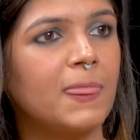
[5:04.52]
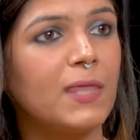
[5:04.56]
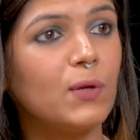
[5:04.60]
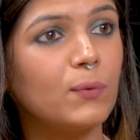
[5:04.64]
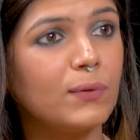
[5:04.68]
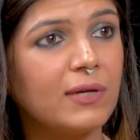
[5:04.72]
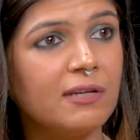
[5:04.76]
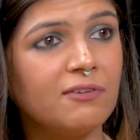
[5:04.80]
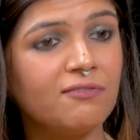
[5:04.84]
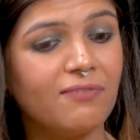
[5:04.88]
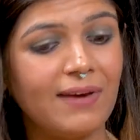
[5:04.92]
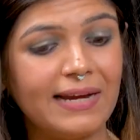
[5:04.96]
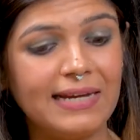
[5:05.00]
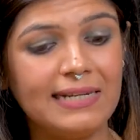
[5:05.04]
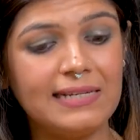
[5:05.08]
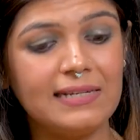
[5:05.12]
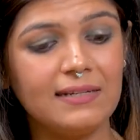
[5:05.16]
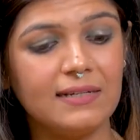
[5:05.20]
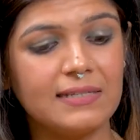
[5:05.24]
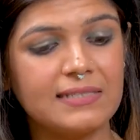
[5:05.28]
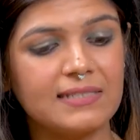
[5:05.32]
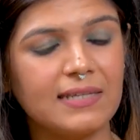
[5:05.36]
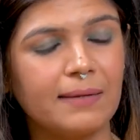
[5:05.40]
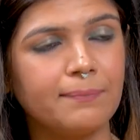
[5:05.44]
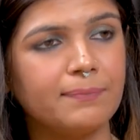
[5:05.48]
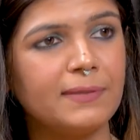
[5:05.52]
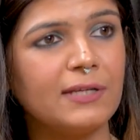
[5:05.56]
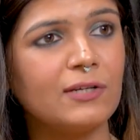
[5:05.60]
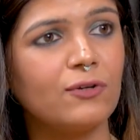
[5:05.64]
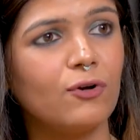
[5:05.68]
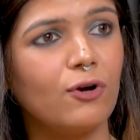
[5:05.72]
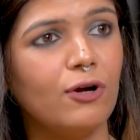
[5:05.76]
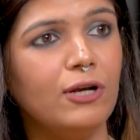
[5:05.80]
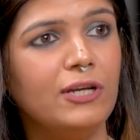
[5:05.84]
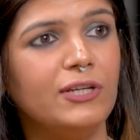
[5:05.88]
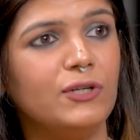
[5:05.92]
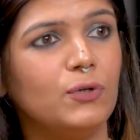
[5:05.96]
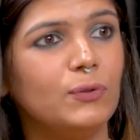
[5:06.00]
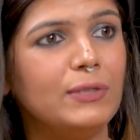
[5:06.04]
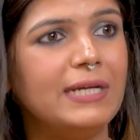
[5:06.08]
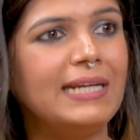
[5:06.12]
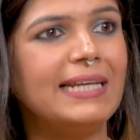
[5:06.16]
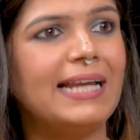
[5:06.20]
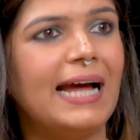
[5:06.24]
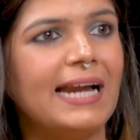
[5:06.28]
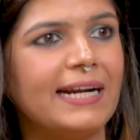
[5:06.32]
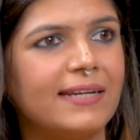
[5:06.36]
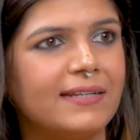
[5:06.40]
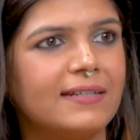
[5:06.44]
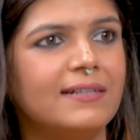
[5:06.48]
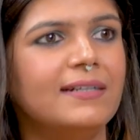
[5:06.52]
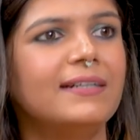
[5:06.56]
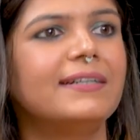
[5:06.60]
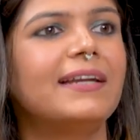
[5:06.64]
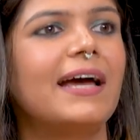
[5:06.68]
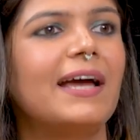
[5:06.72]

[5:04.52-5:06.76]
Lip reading: you can file something called unilateral